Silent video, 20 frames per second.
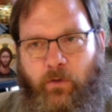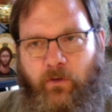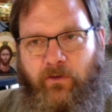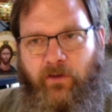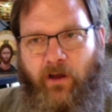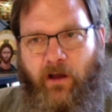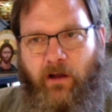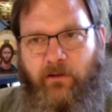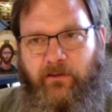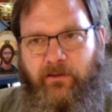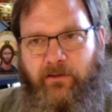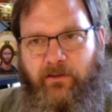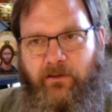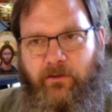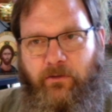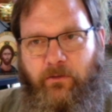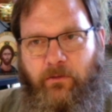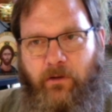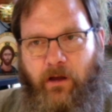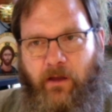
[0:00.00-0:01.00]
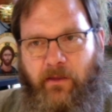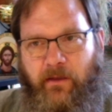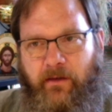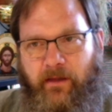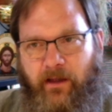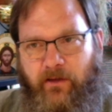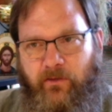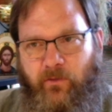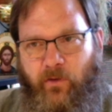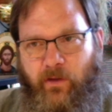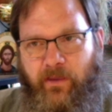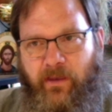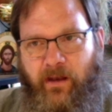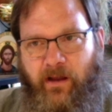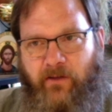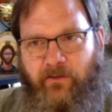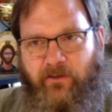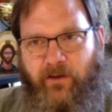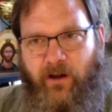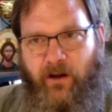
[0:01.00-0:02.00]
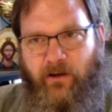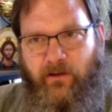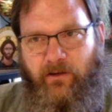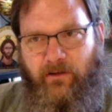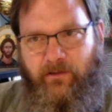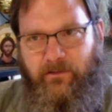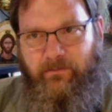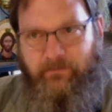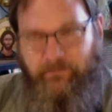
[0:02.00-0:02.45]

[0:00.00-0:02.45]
talk to you on the next Orthodox Gardener.